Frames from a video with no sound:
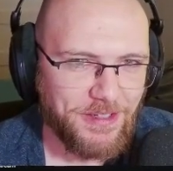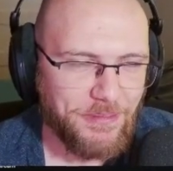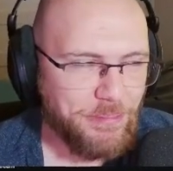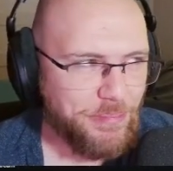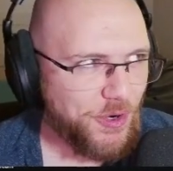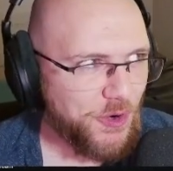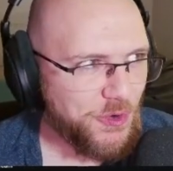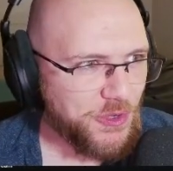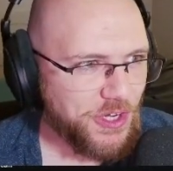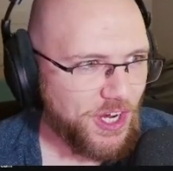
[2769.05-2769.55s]

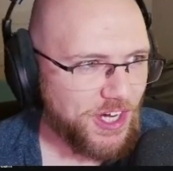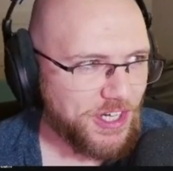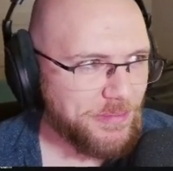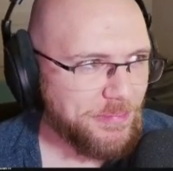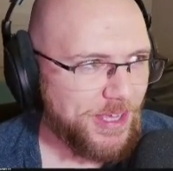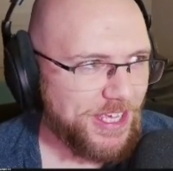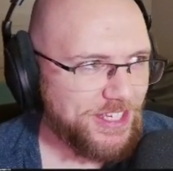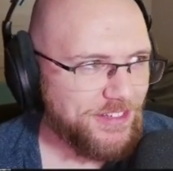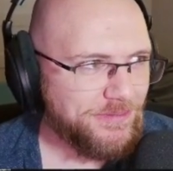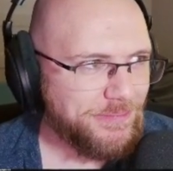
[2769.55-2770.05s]
Bone Dog
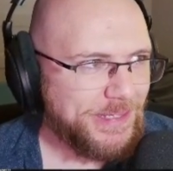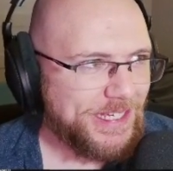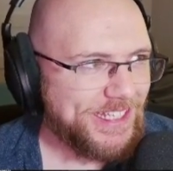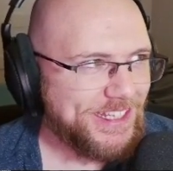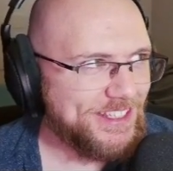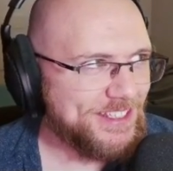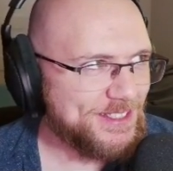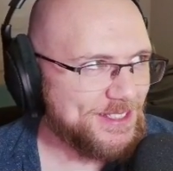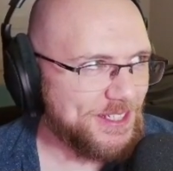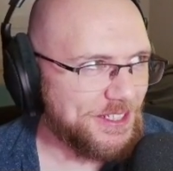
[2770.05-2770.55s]
may have
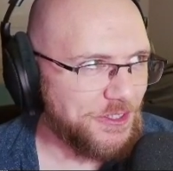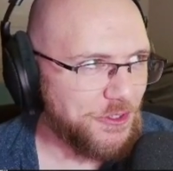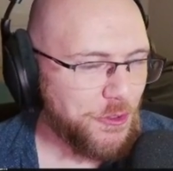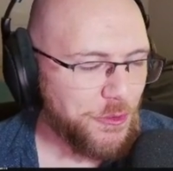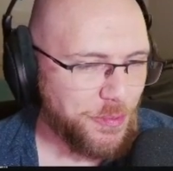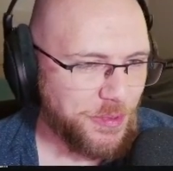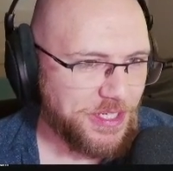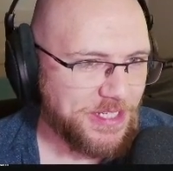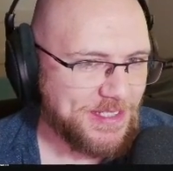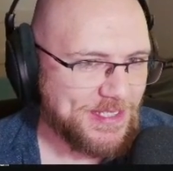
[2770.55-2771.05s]
been the
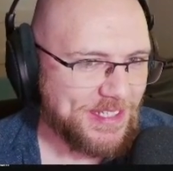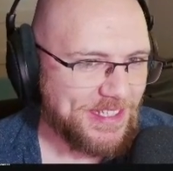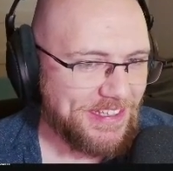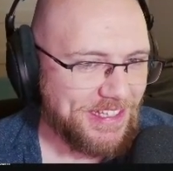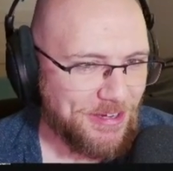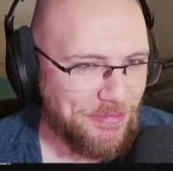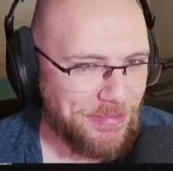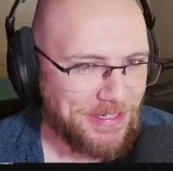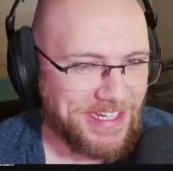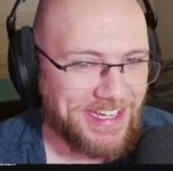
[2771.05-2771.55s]
single reason
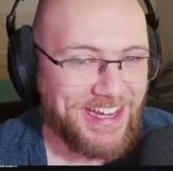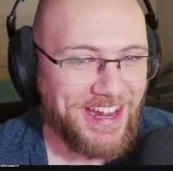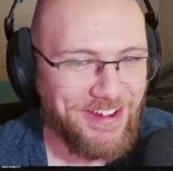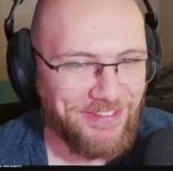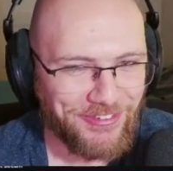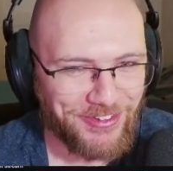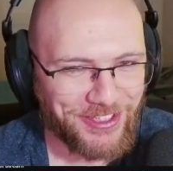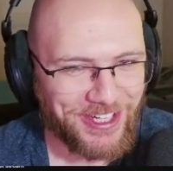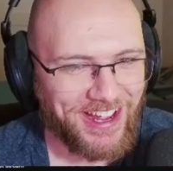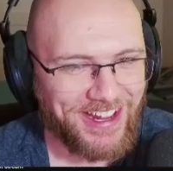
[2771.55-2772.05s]
that we
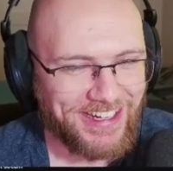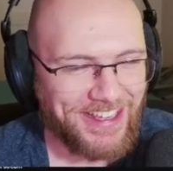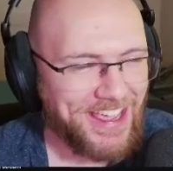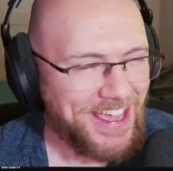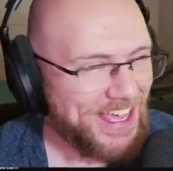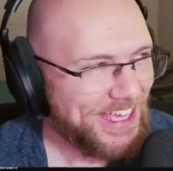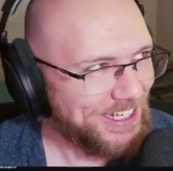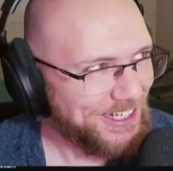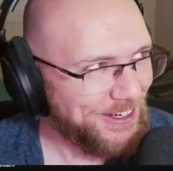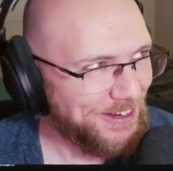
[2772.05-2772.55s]
never got
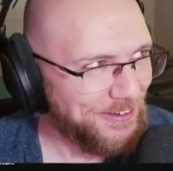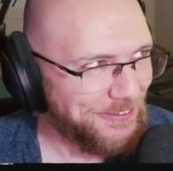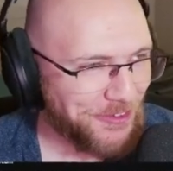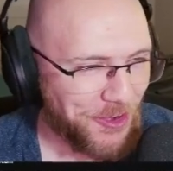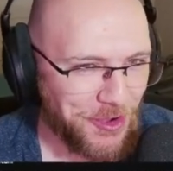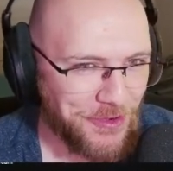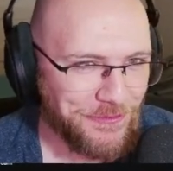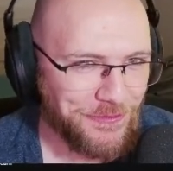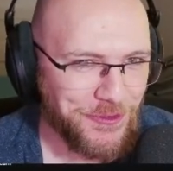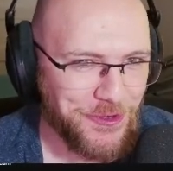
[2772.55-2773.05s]
ahead of
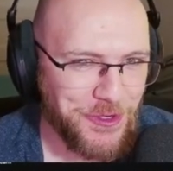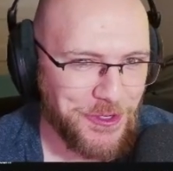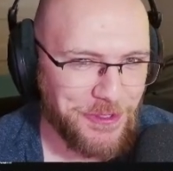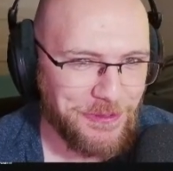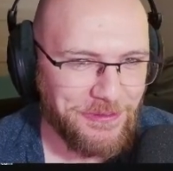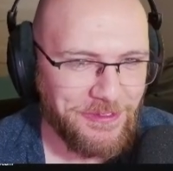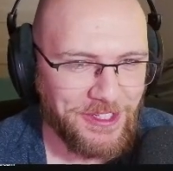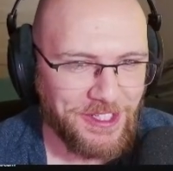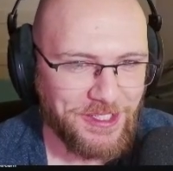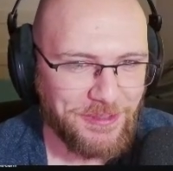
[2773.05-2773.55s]
our
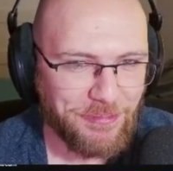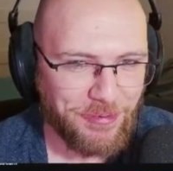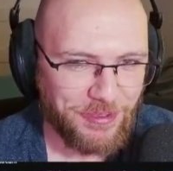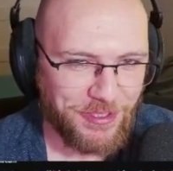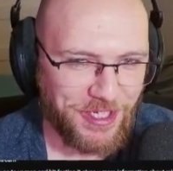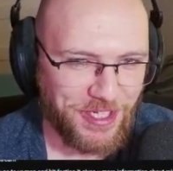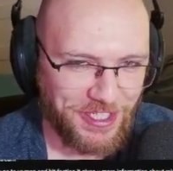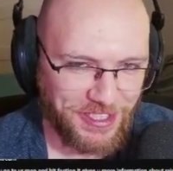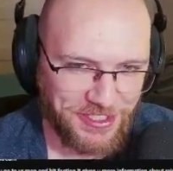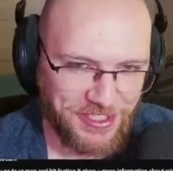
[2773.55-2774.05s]
food
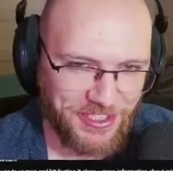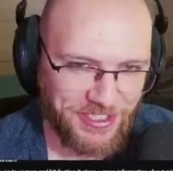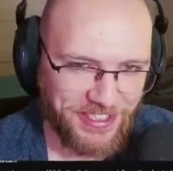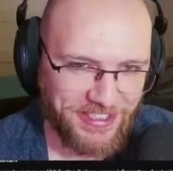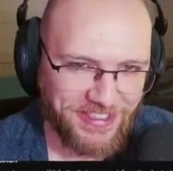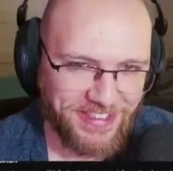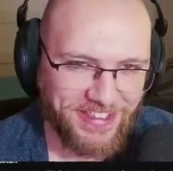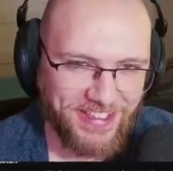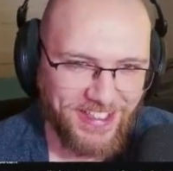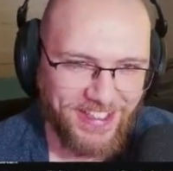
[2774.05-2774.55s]

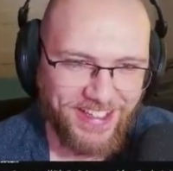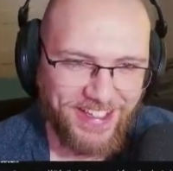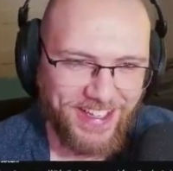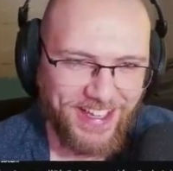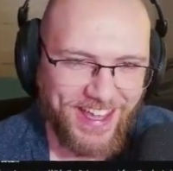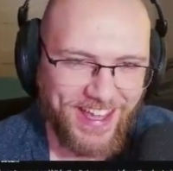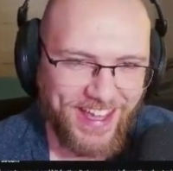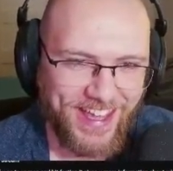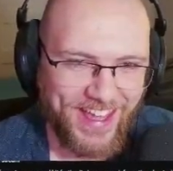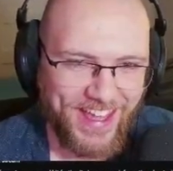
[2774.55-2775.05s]
production,
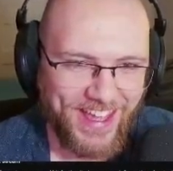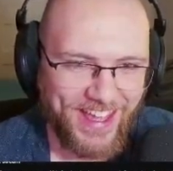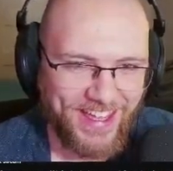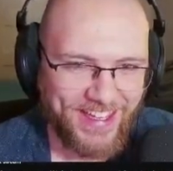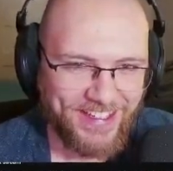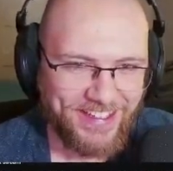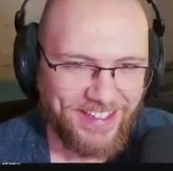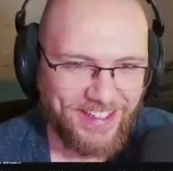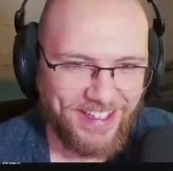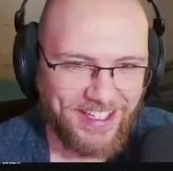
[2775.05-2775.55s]

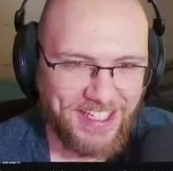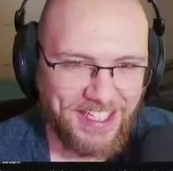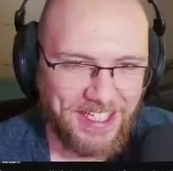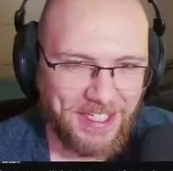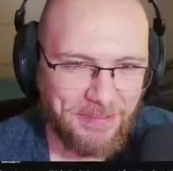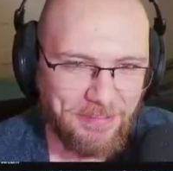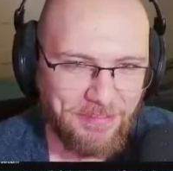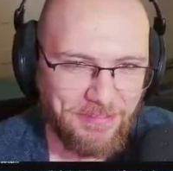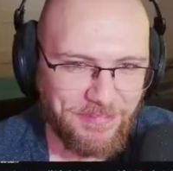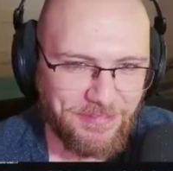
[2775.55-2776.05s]
and
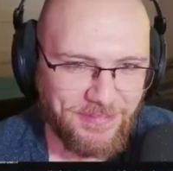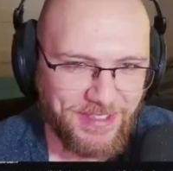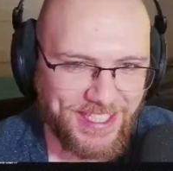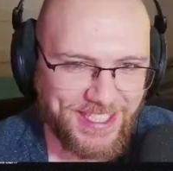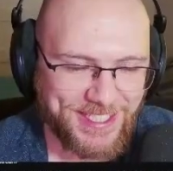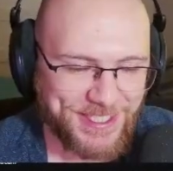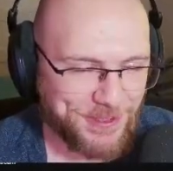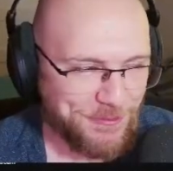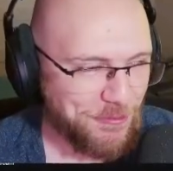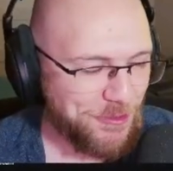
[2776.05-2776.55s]

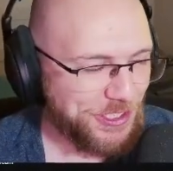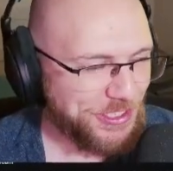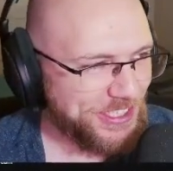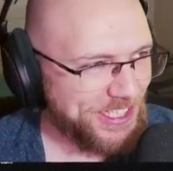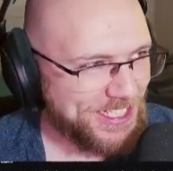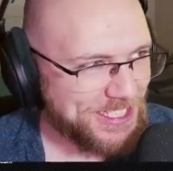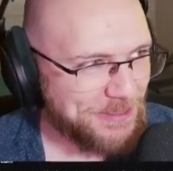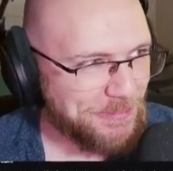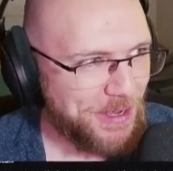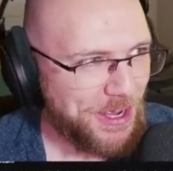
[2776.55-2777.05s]
is one
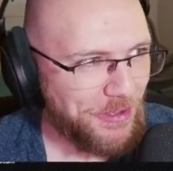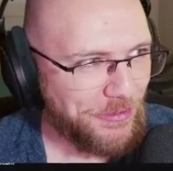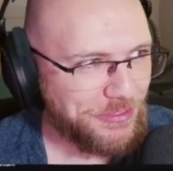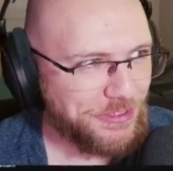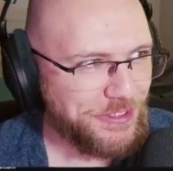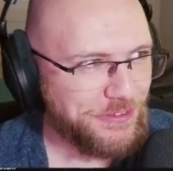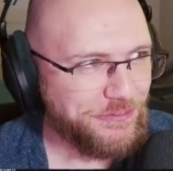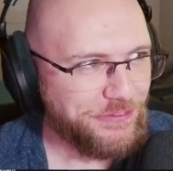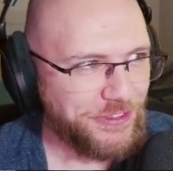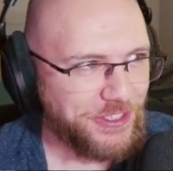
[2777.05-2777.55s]
less
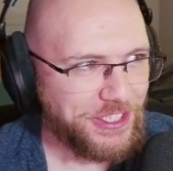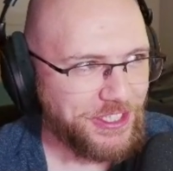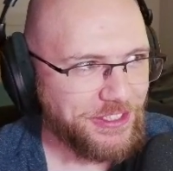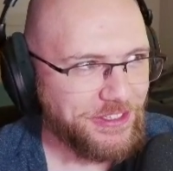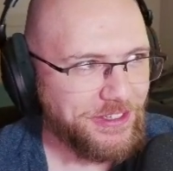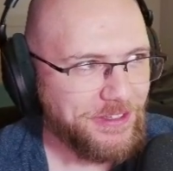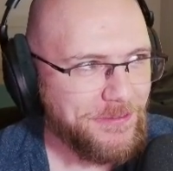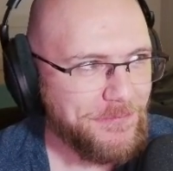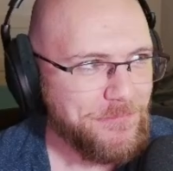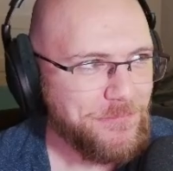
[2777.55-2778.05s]
mouth to
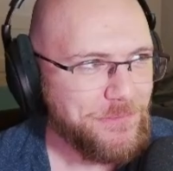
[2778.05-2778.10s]
feed.